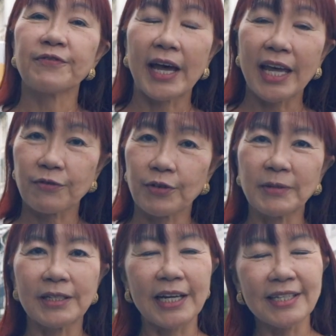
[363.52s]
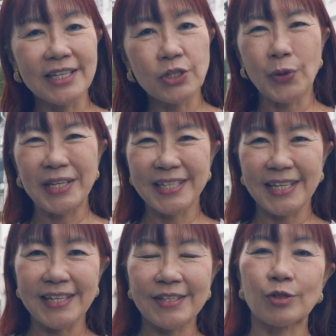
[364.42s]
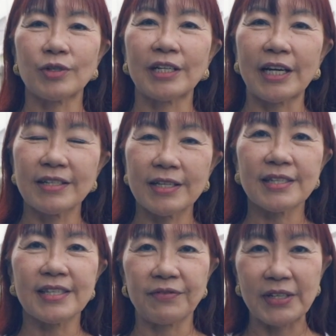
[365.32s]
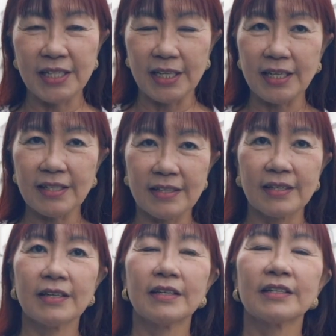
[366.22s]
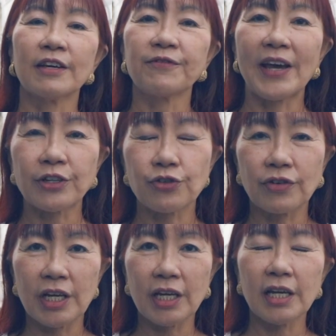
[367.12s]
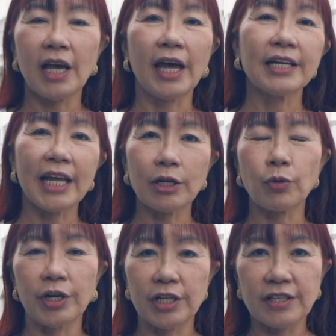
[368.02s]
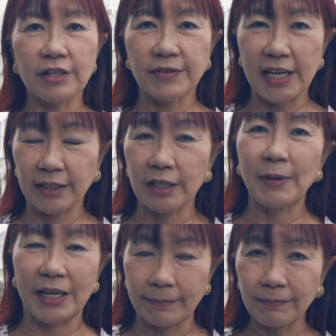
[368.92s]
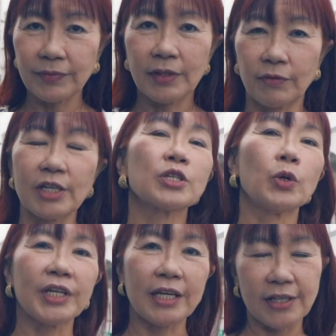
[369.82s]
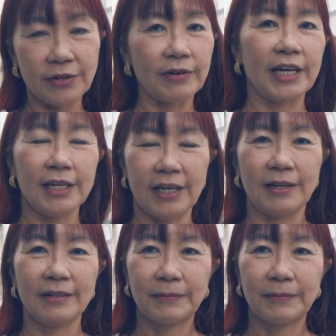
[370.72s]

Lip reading: fact, from the 1920s to the 1970s, the factory and headquarters of Tiger Balm was located right here.